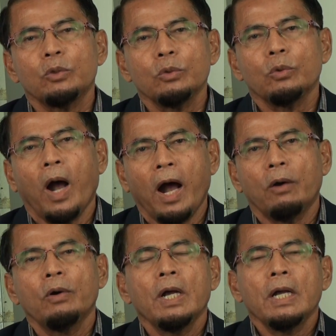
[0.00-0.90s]
to you
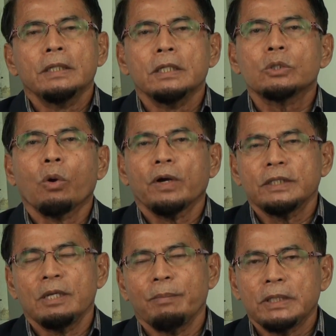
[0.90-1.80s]
how the
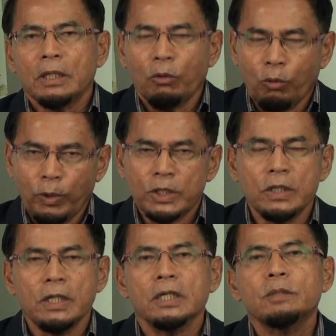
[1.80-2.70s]
Socratic method of
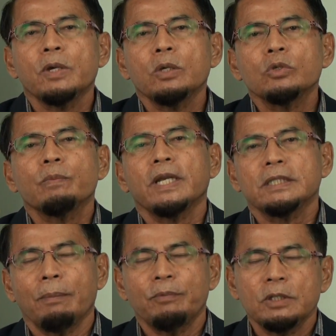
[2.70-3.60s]
questioning is being used by the
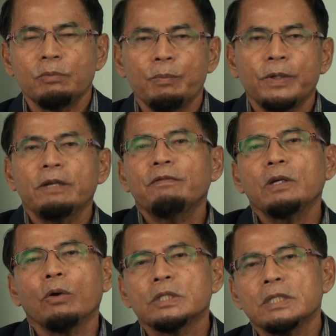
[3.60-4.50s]
Japanese people, even
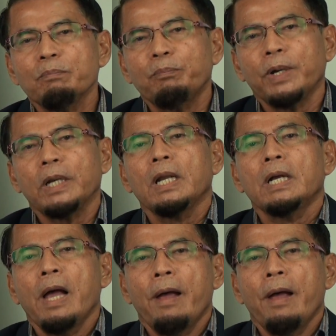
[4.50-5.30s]
on simple